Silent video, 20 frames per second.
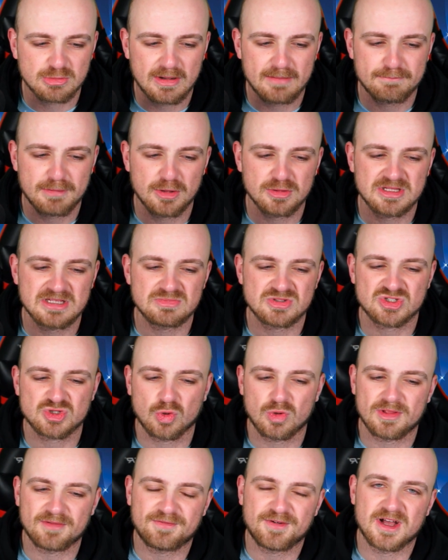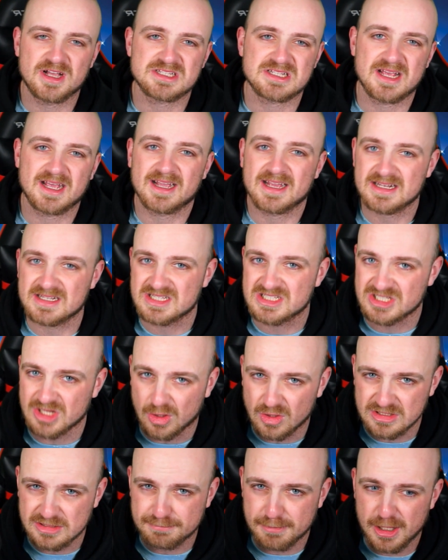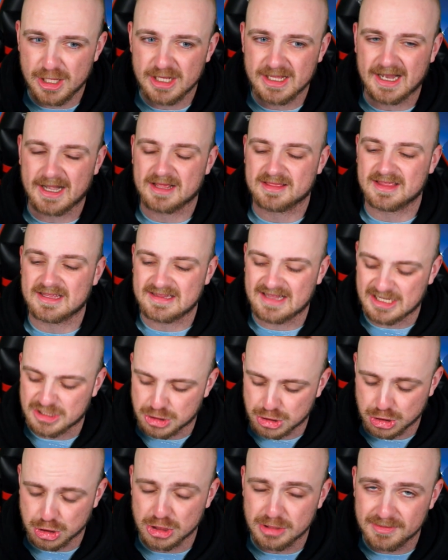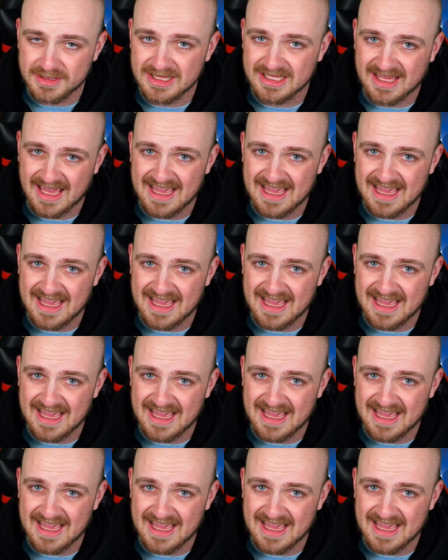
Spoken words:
win and both teams to score in the first leg against Salzburg, and I think that should have been the